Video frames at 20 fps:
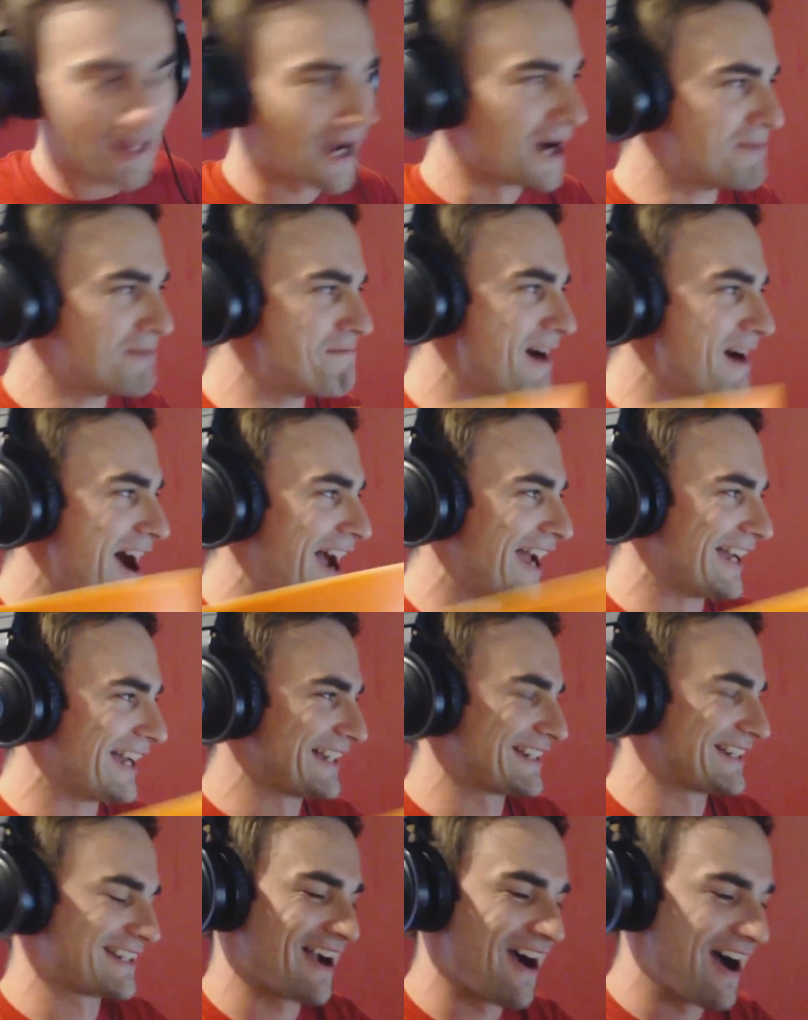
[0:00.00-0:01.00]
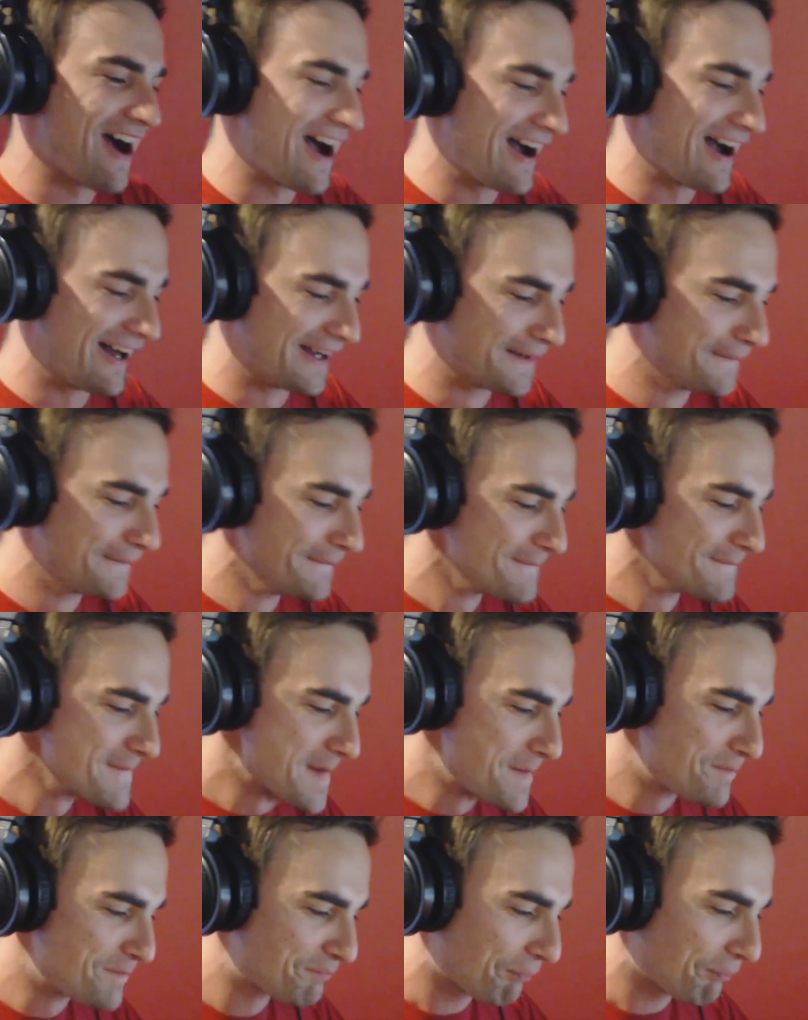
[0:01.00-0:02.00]
Oh my god!
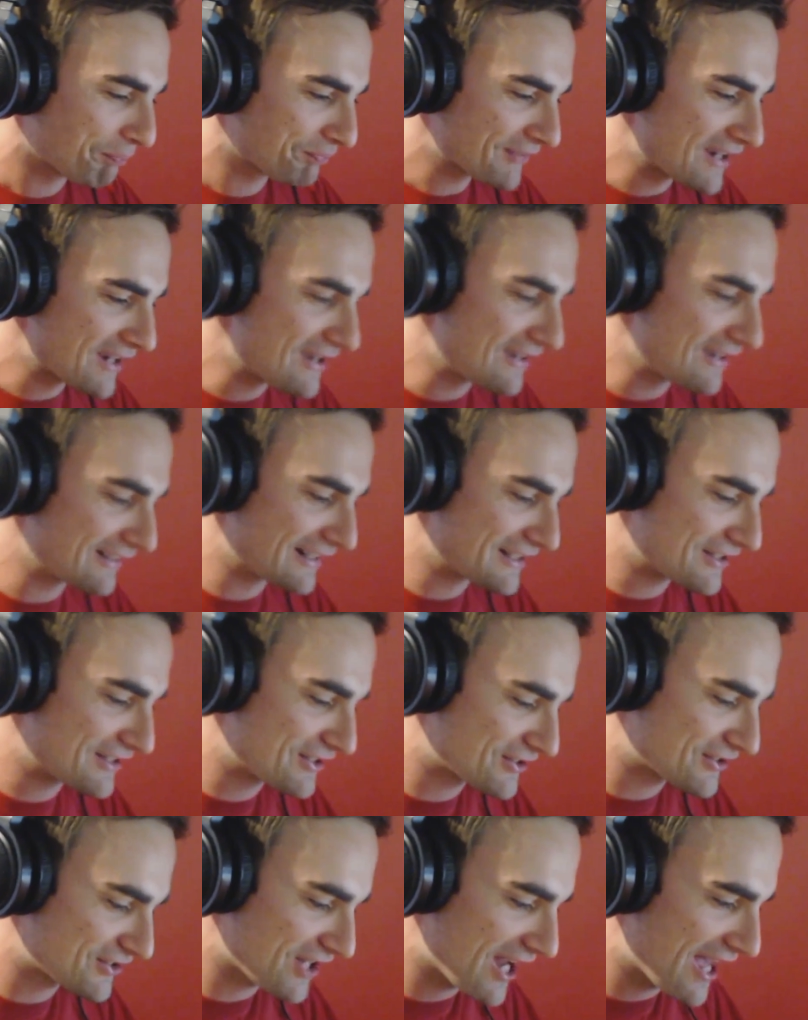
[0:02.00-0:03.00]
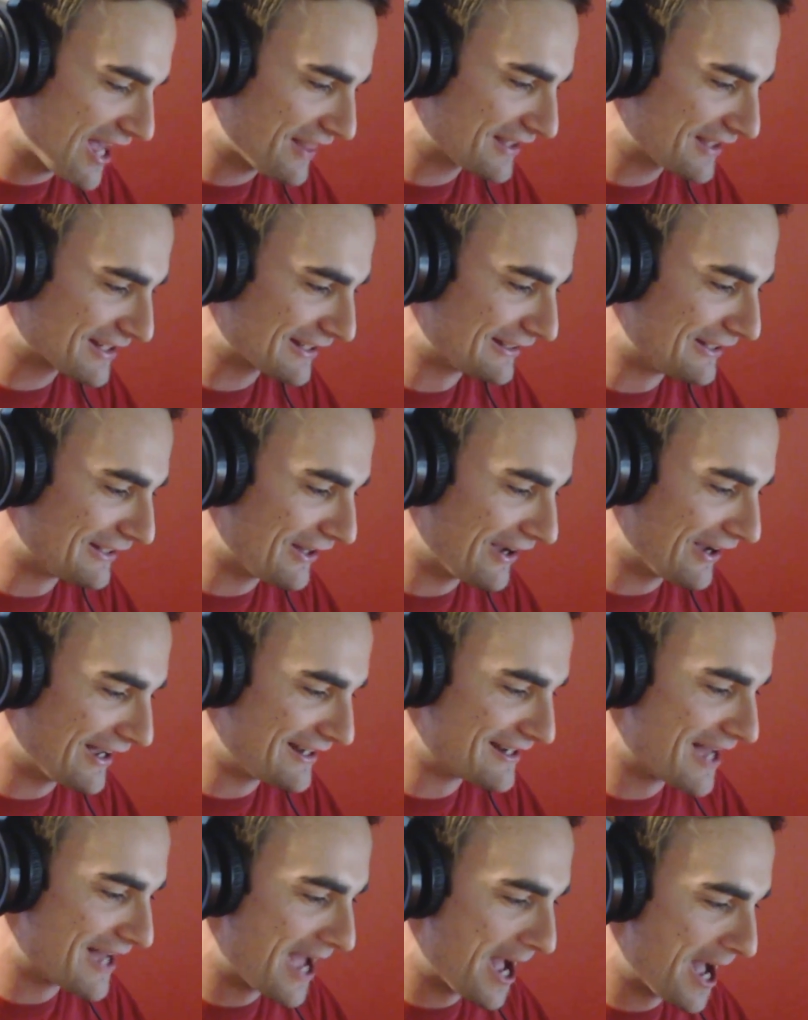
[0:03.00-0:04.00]
Holy shit, there's a
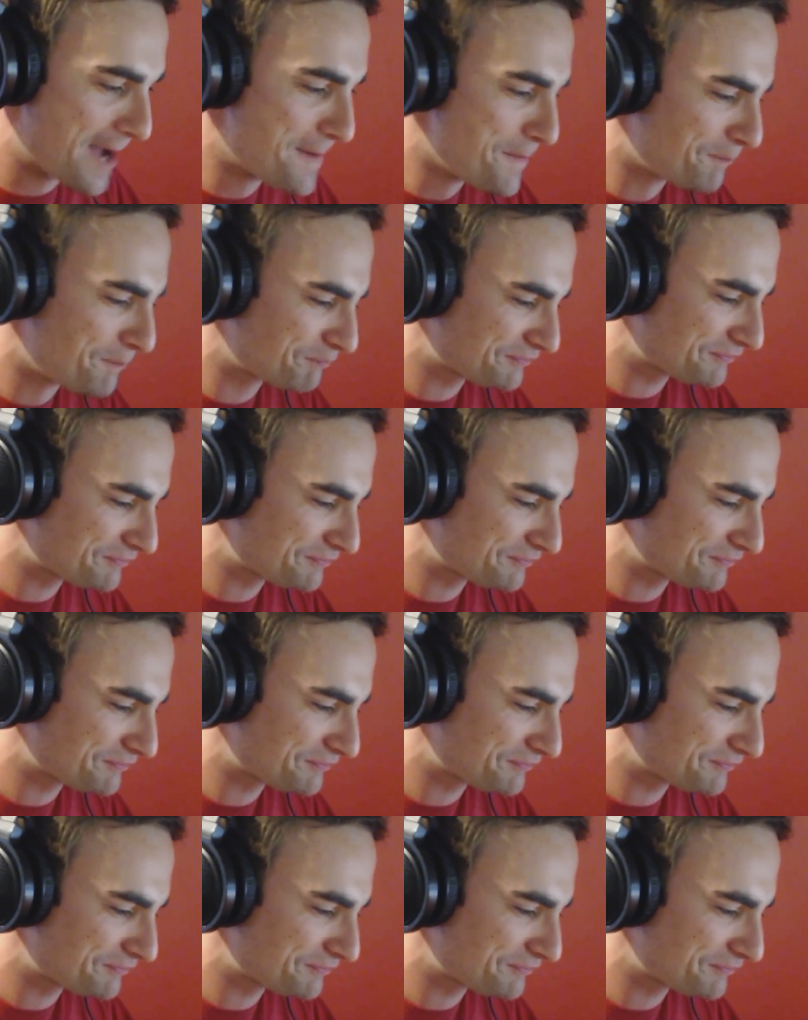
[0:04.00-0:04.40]
lot in there!